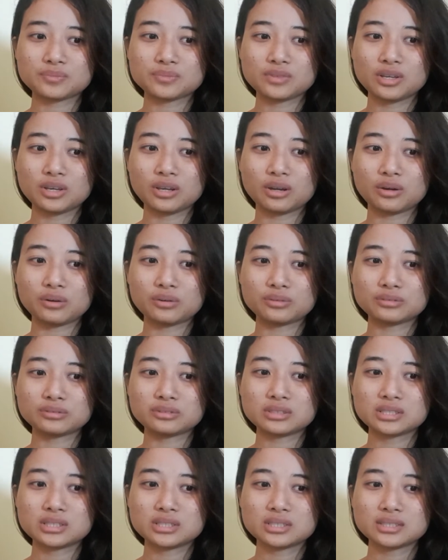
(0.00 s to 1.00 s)
you know,
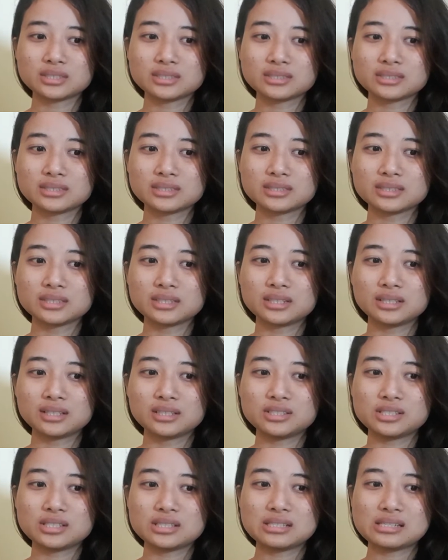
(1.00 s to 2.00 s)

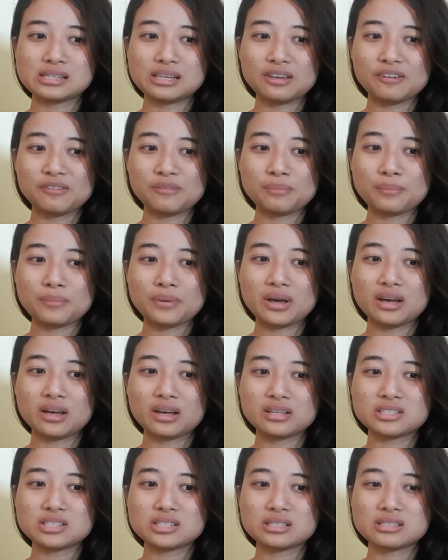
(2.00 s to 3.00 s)
just
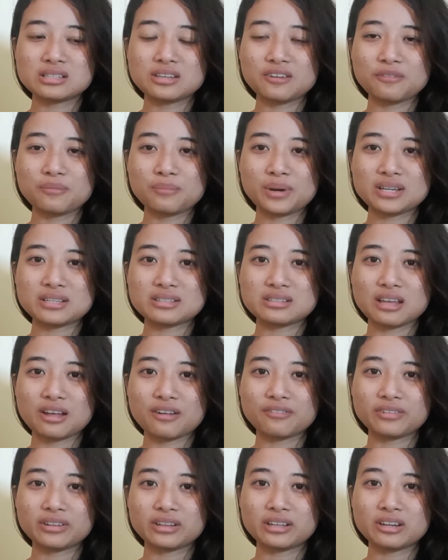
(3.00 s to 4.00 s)
give
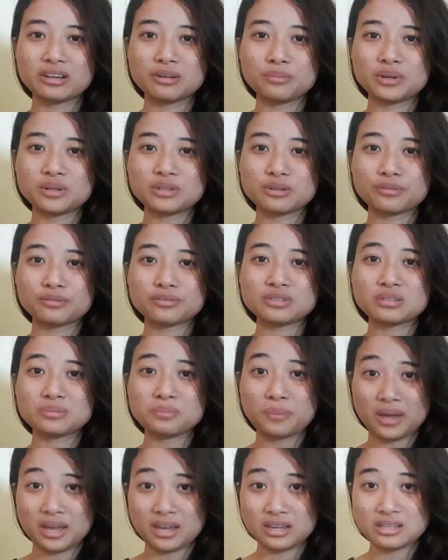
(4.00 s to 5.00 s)
myself a little bit of
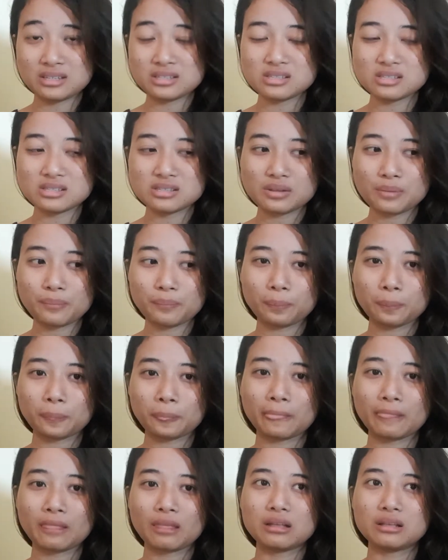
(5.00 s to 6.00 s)
space,
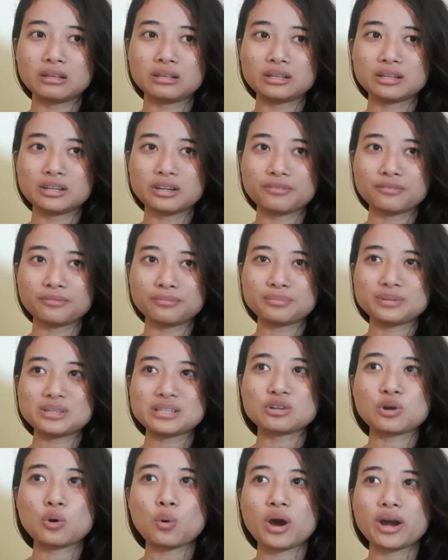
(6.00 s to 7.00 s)
a little
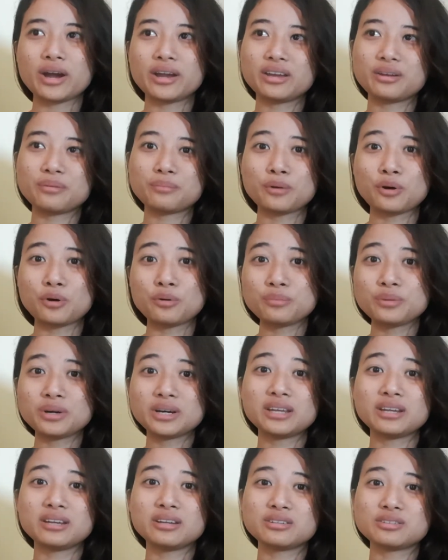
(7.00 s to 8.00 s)
quiet
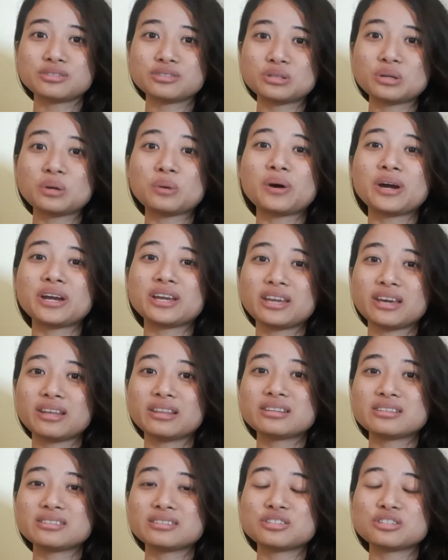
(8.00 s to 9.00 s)
moment, so I can
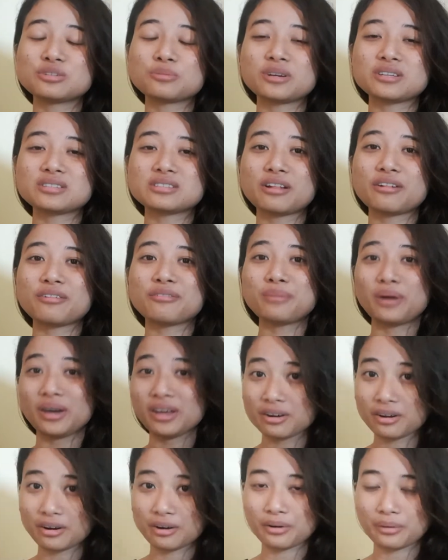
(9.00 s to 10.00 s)
listen to myself
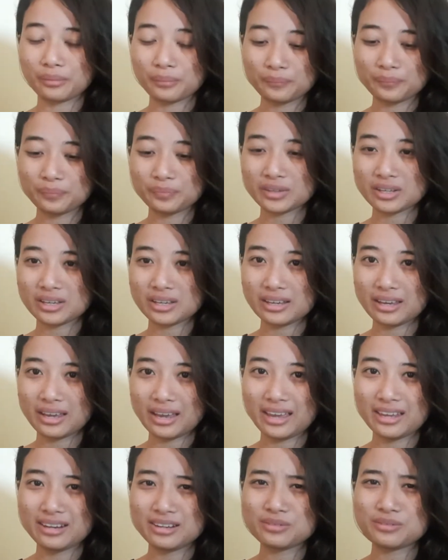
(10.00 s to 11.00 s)
better.
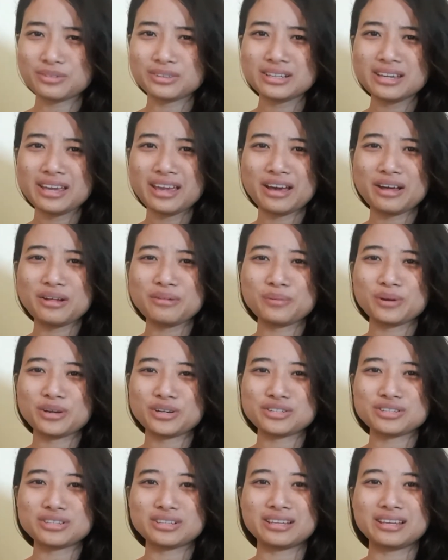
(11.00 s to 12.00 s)
And it really helped
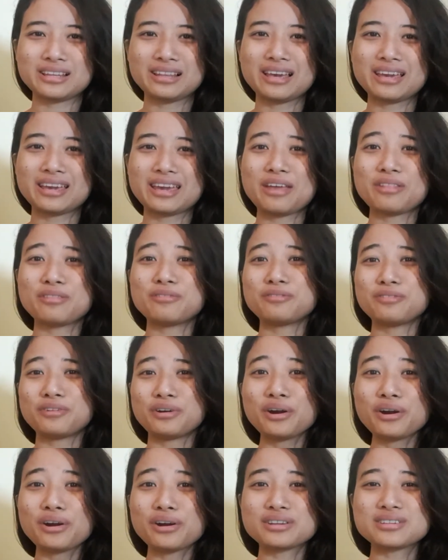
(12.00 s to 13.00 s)
actually. Like at
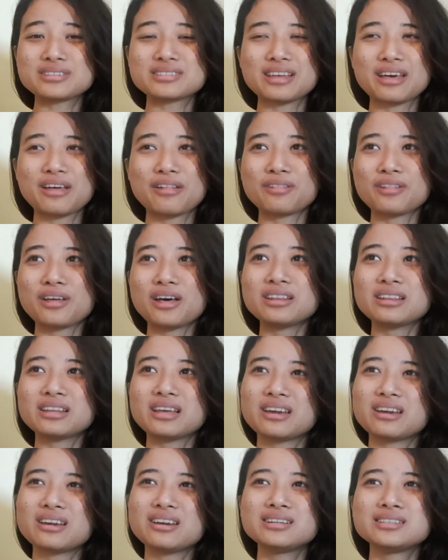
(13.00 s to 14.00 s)
first I thought
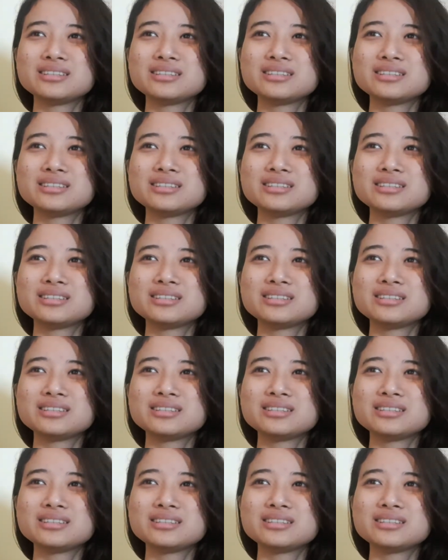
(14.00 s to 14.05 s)
like,